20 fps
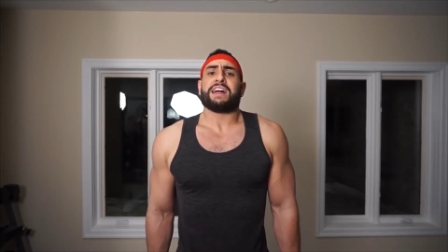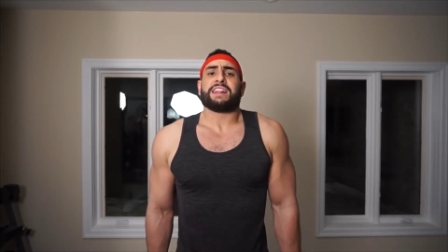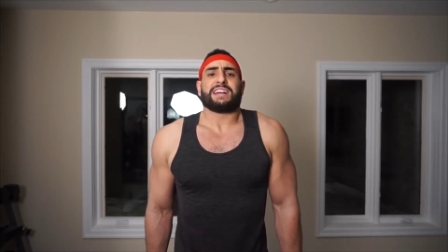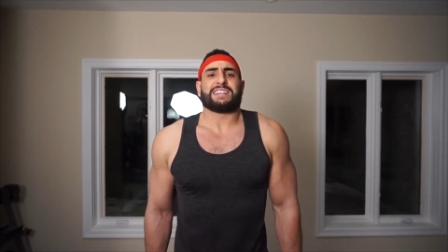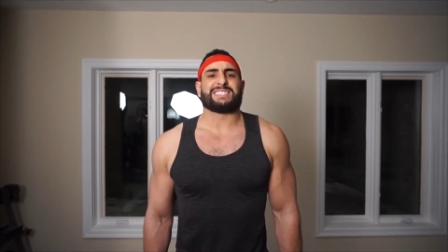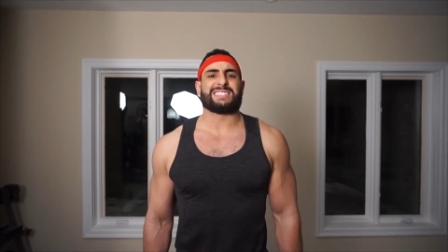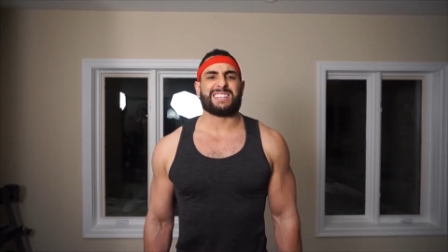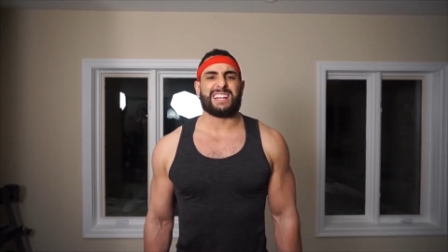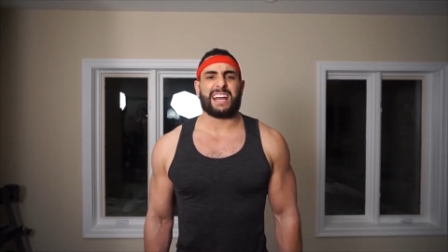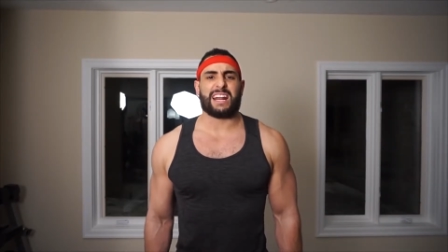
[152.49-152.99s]

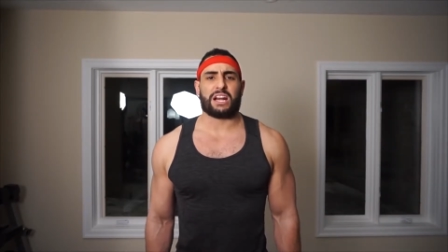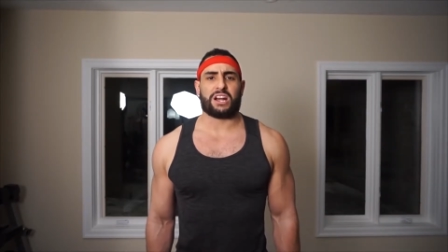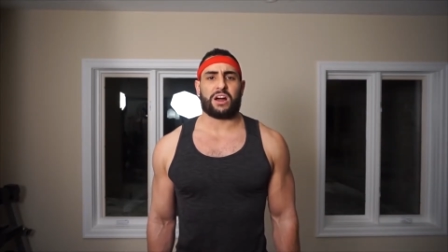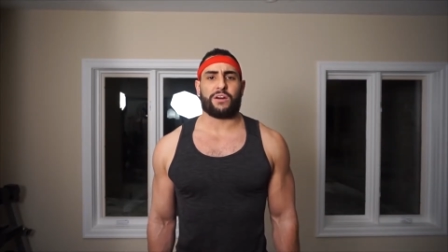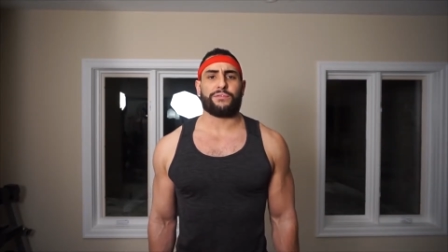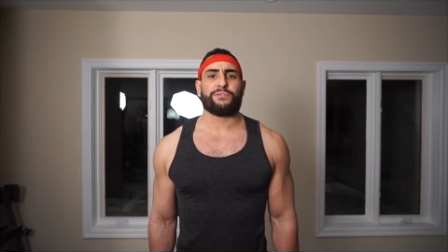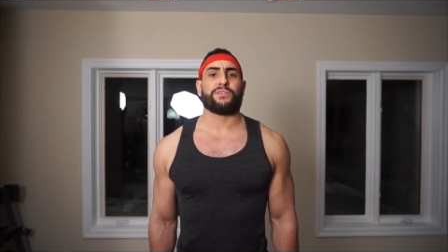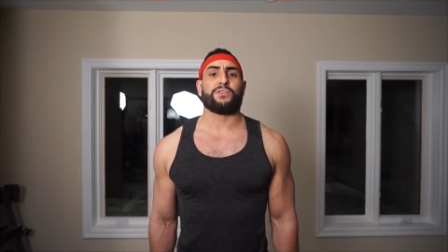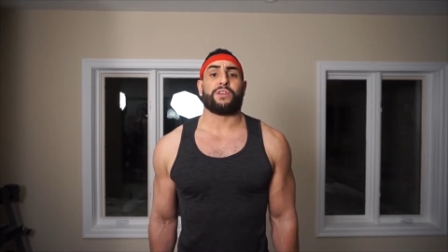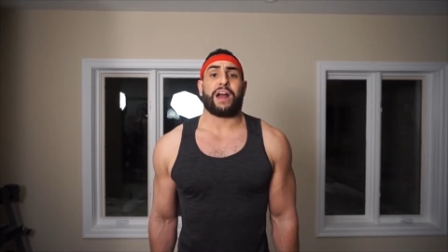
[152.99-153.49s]
that's light
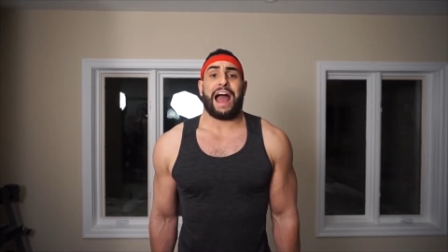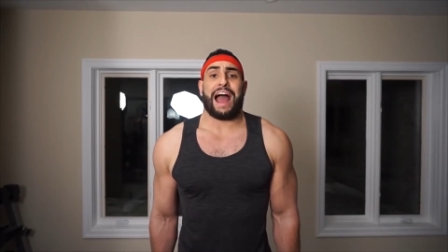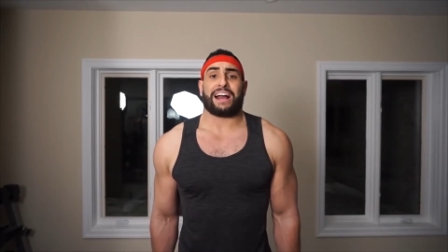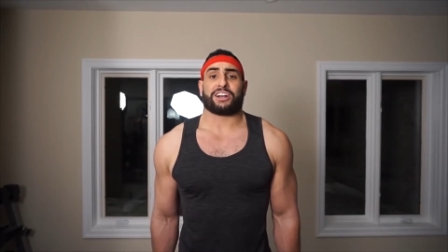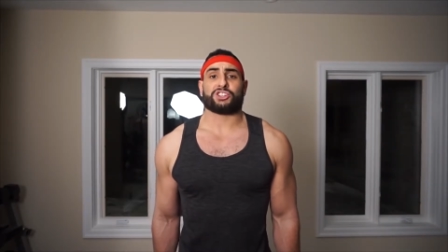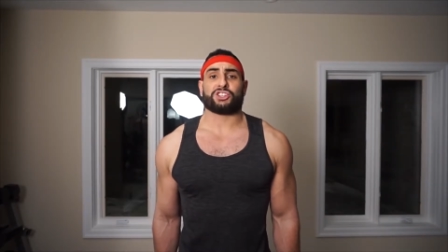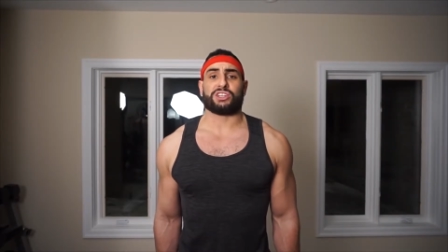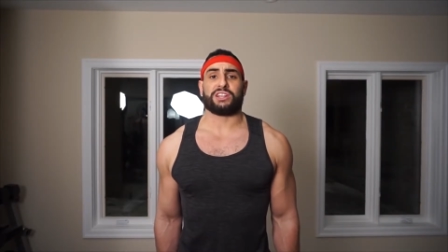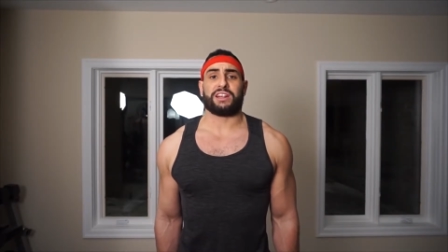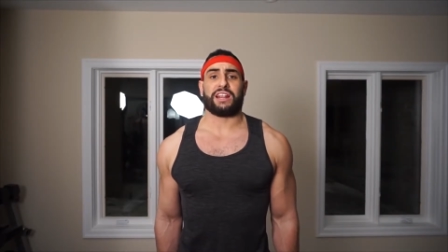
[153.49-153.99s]
enough for you to
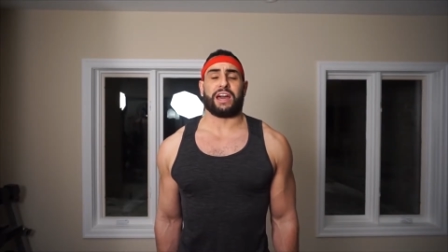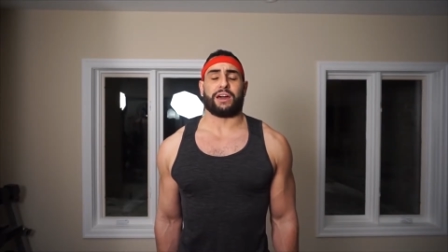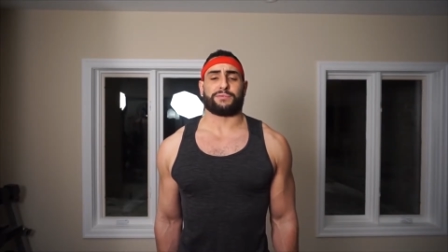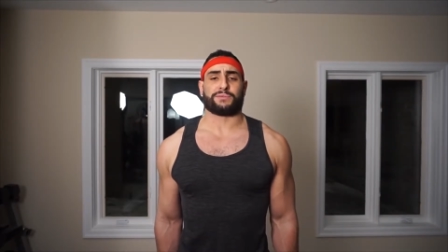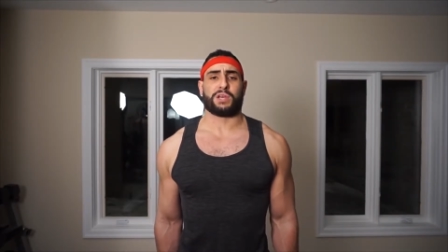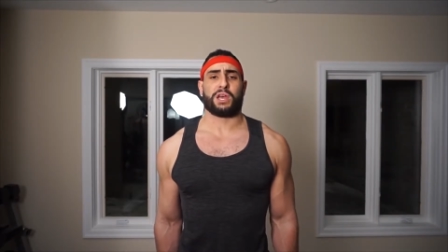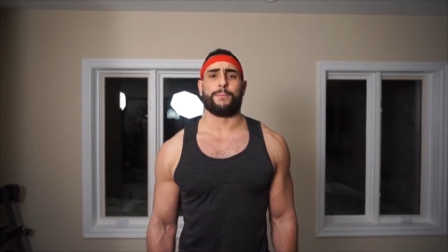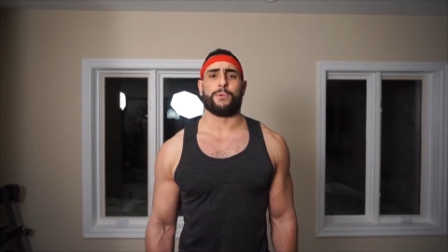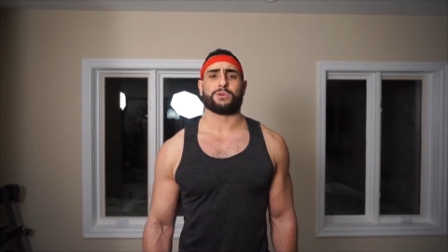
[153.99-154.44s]
actually lift.